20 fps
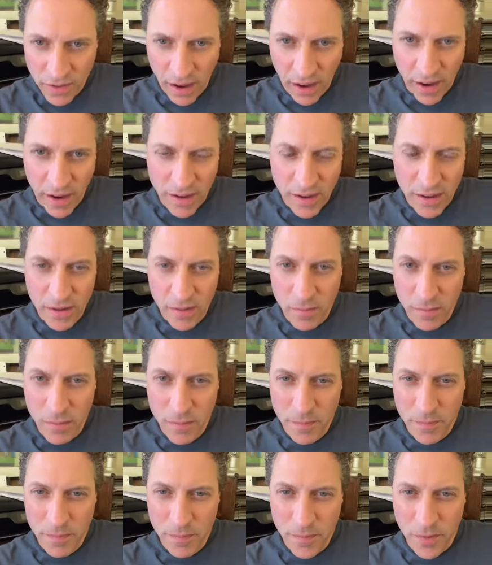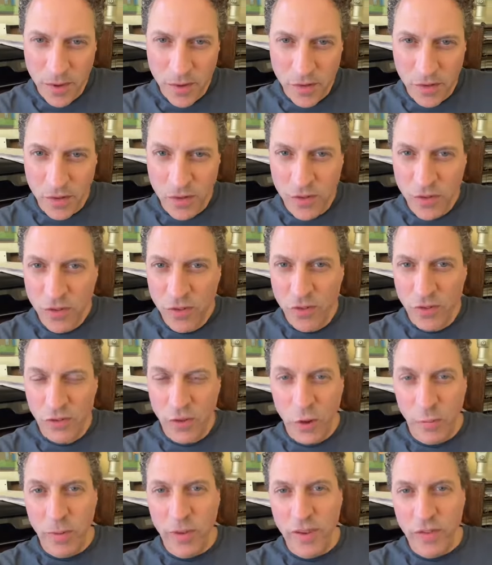She died under
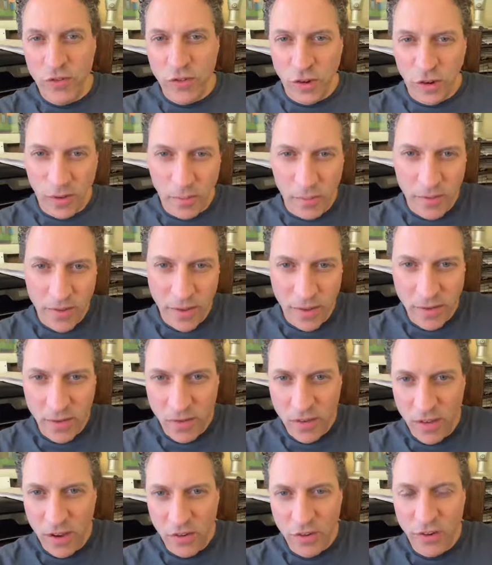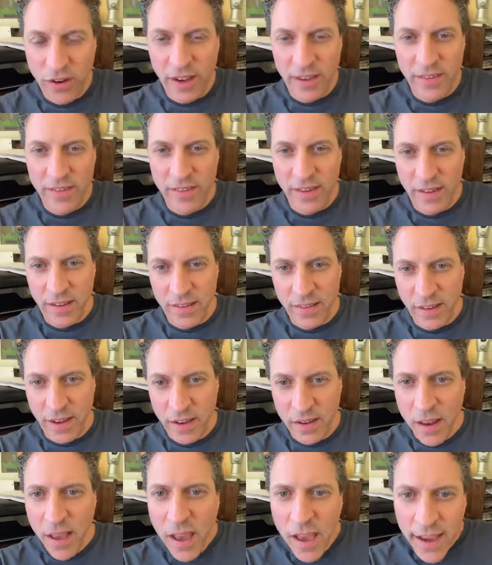dubious circumstances. No, she got sick and
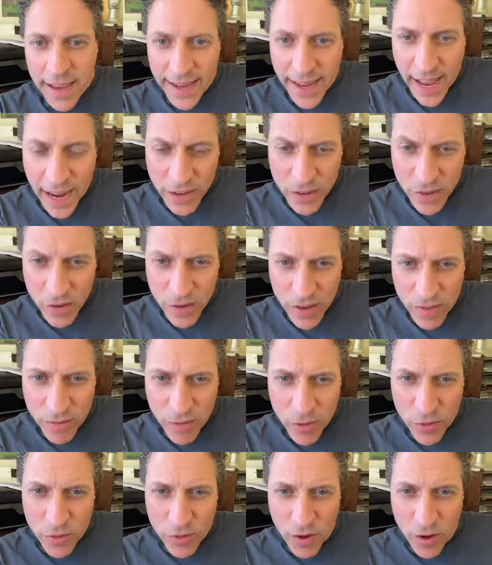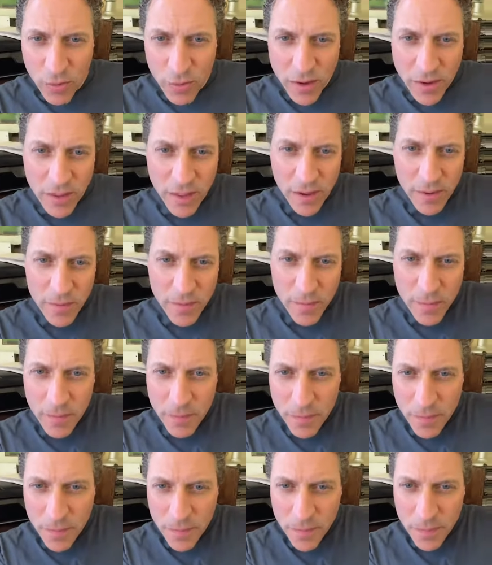died. Can actors influence... Oh, we did that.
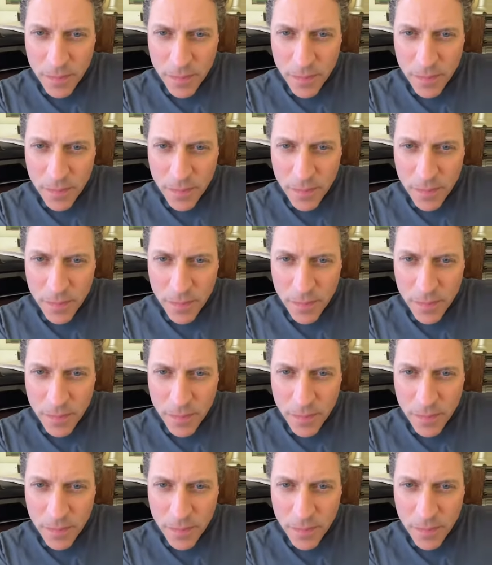